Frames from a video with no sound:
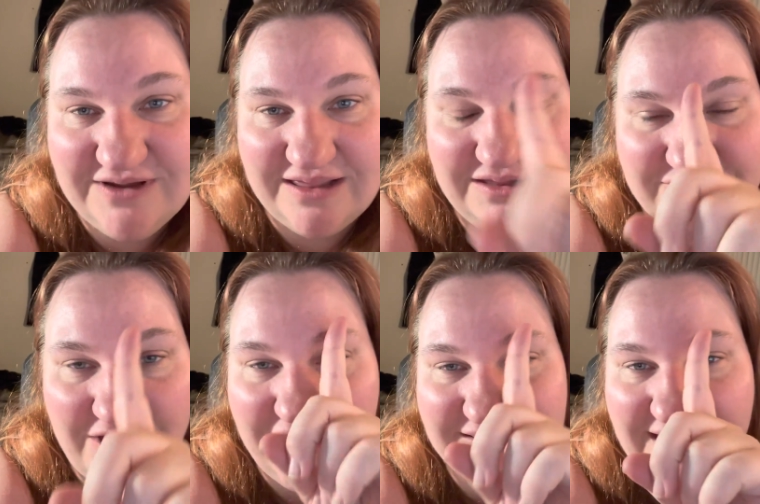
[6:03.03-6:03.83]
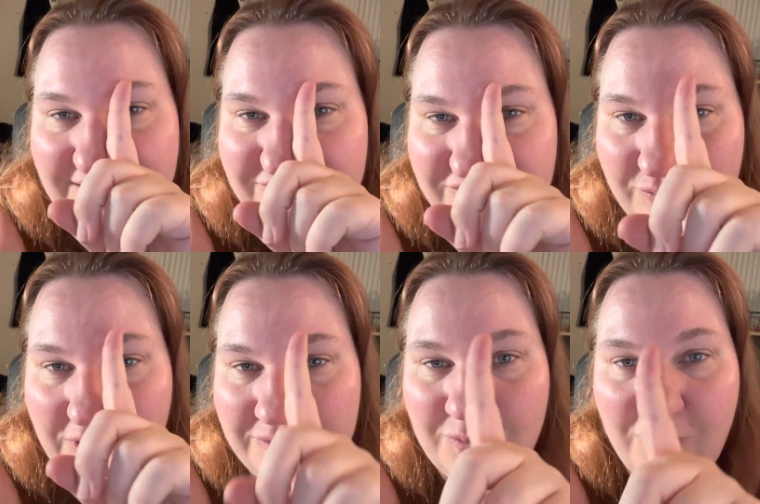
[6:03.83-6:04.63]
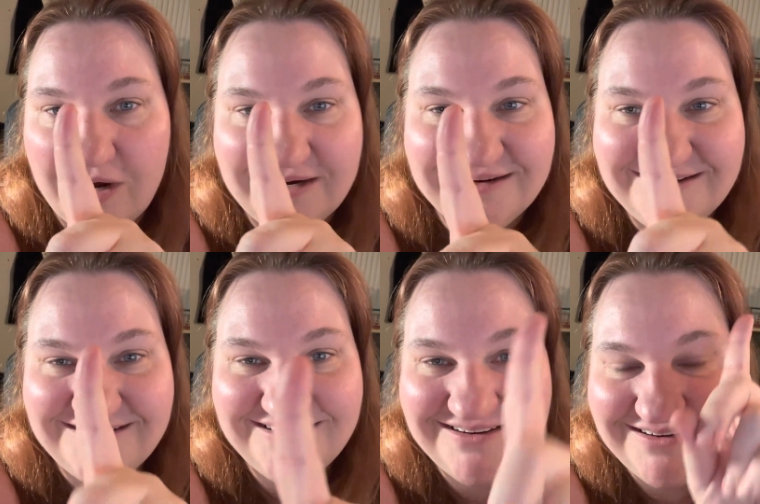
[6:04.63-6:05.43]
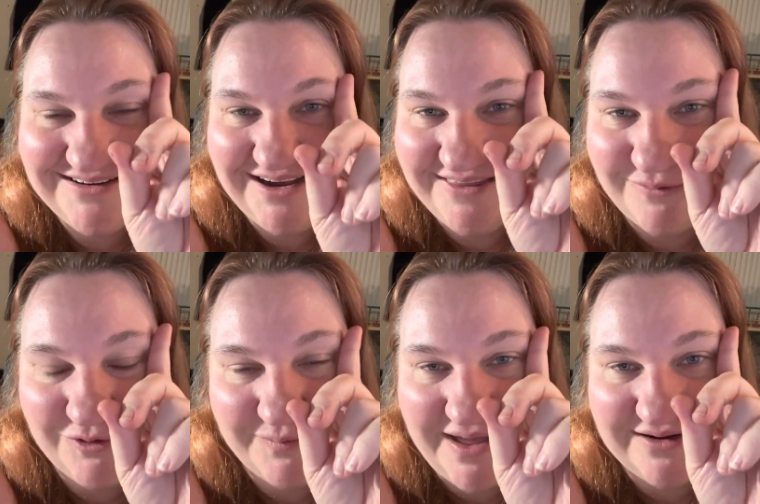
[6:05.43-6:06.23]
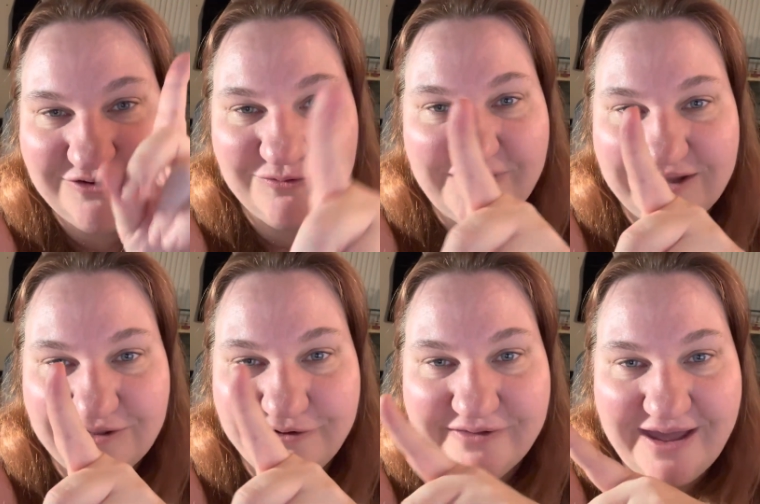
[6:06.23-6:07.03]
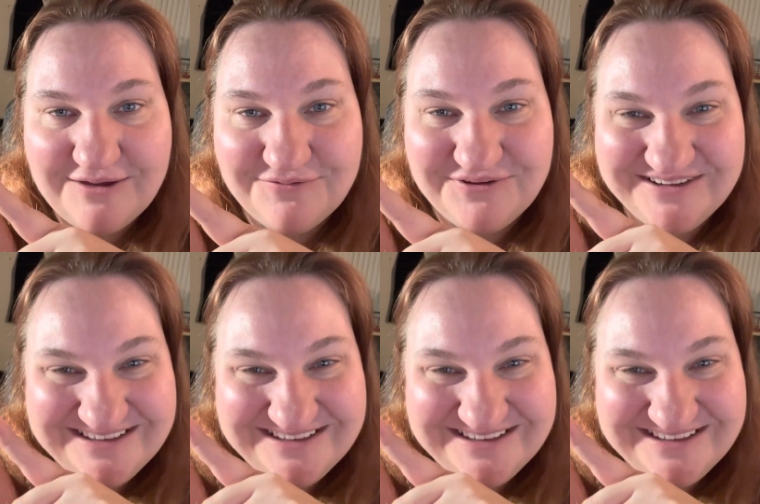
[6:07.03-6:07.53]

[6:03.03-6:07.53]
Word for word: daily vlog left. One more. And then we're back to regular life.